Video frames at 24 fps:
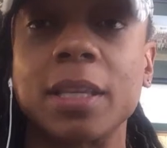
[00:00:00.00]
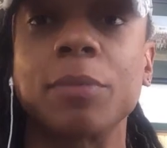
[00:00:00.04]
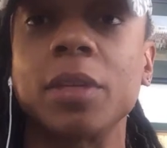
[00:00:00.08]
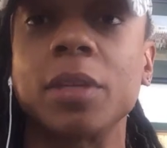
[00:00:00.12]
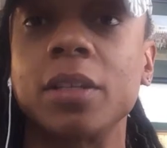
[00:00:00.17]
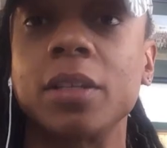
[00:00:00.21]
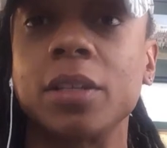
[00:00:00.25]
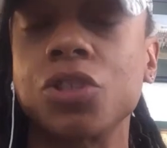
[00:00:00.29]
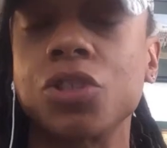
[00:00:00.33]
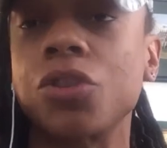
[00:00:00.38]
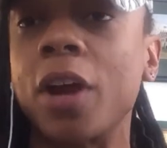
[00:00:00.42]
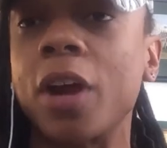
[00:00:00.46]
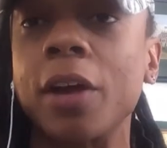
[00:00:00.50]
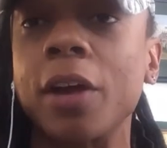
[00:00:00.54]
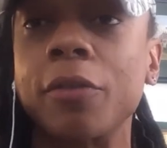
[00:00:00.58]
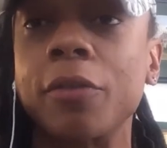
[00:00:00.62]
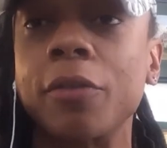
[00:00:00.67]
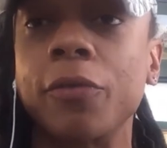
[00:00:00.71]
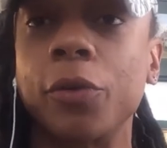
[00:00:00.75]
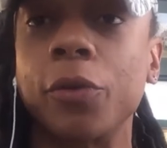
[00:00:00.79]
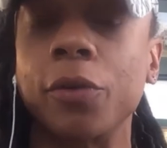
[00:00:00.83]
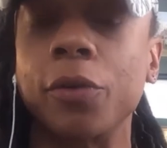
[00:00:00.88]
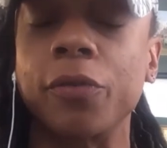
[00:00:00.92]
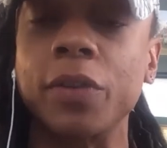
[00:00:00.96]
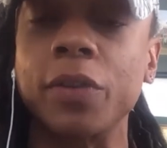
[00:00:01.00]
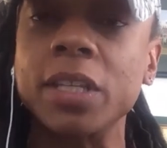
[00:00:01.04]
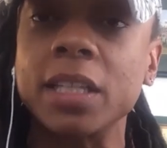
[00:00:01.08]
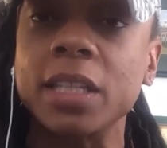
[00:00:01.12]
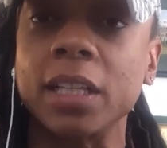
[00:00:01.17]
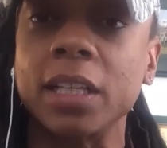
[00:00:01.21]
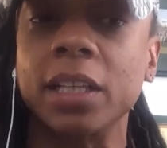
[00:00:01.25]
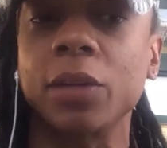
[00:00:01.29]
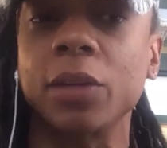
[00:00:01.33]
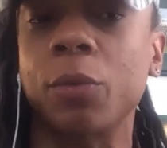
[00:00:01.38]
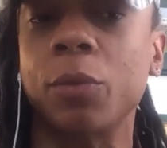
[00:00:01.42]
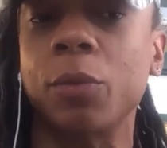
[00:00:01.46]
something to strive for
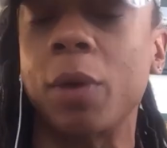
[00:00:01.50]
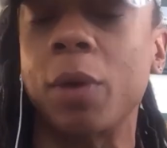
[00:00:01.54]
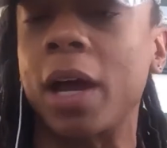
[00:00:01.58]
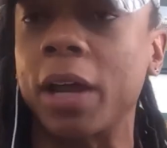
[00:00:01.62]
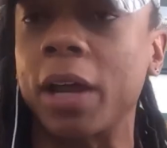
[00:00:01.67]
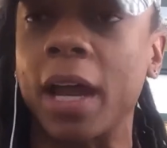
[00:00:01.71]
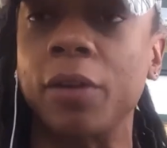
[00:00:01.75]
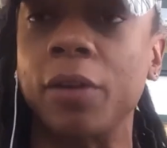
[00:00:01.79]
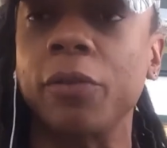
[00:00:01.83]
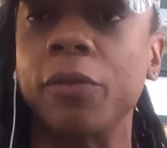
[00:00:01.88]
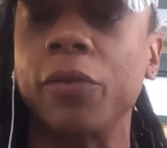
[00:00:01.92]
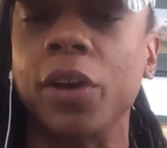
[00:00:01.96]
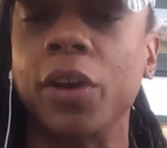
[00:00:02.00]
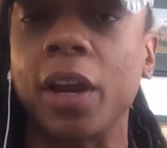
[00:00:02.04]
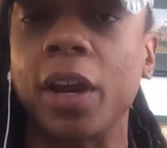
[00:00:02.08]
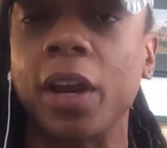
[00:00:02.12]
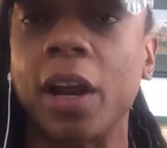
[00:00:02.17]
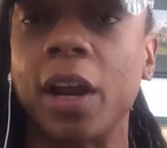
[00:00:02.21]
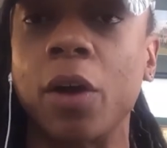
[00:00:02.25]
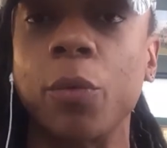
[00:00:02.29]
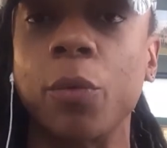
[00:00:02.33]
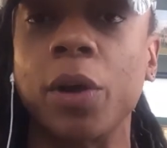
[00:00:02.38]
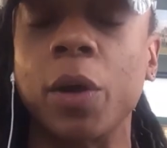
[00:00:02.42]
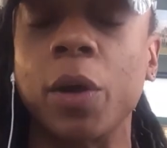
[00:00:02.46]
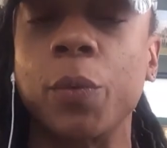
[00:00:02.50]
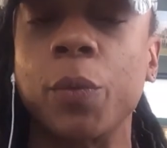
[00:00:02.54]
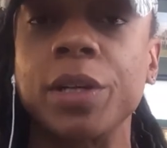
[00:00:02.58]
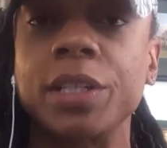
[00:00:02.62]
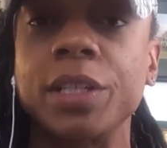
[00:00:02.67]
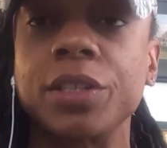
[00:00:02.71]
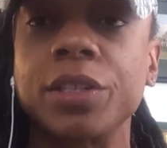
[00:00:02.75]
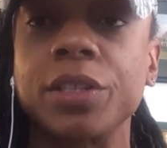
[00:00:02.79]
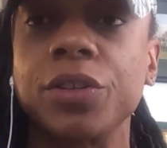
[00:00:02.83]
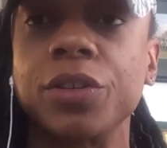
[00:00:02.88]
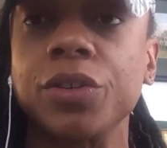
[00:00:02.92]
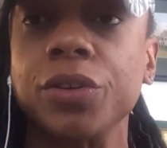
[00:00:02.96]
physically while I kind of figured out what I
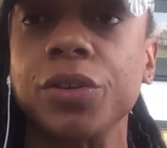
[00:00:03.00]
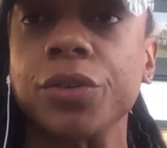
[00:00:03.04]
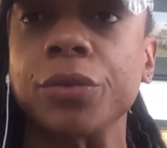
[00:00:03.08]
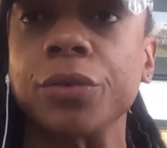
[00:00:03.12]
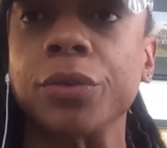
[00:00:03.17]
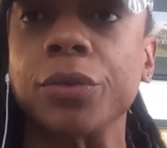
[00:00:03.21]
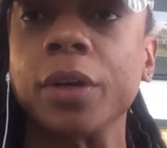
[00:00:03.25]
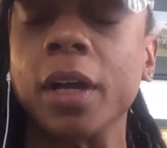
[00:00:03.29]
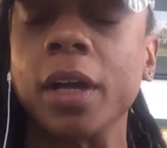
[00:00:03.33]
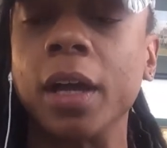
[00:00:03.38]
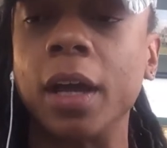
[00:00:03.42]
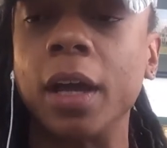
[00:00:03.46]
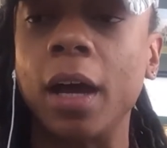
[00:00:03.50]
wanted to do.